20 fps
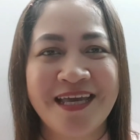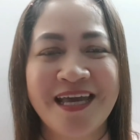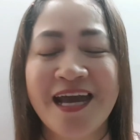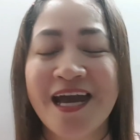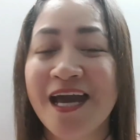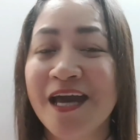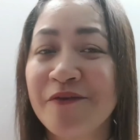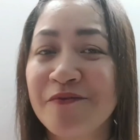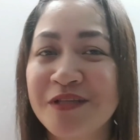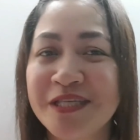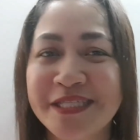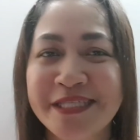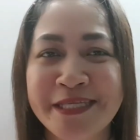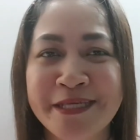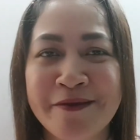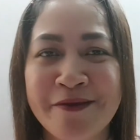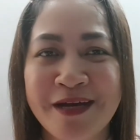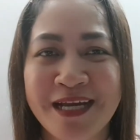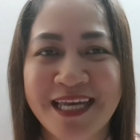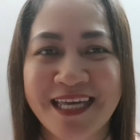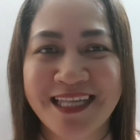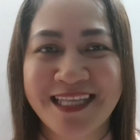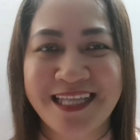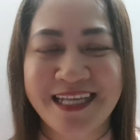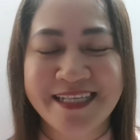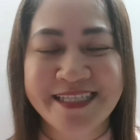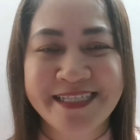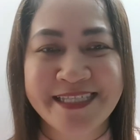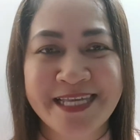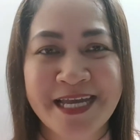I will see you again
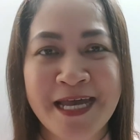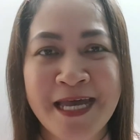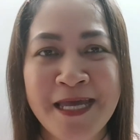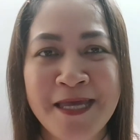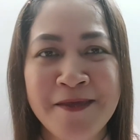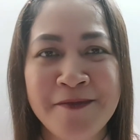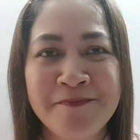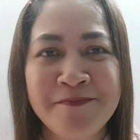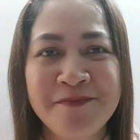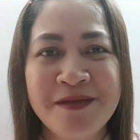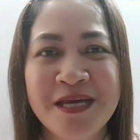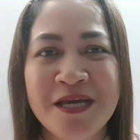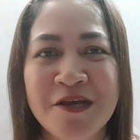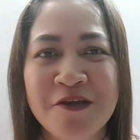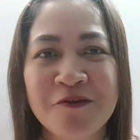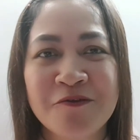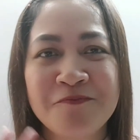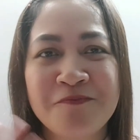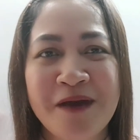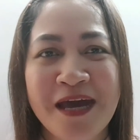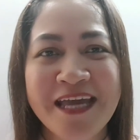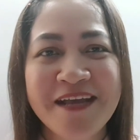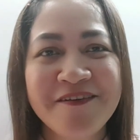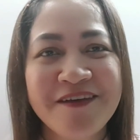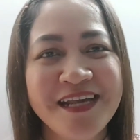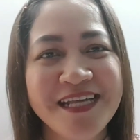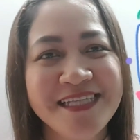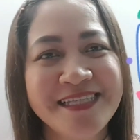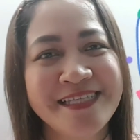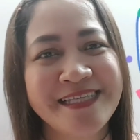next time. Goodbye,
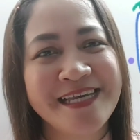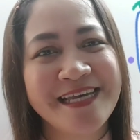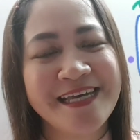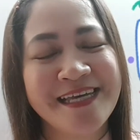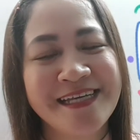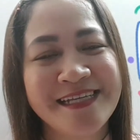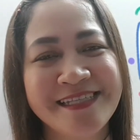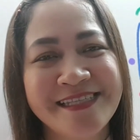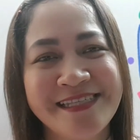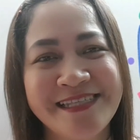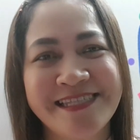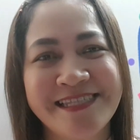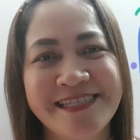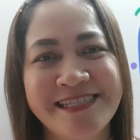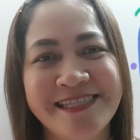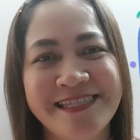grade 6.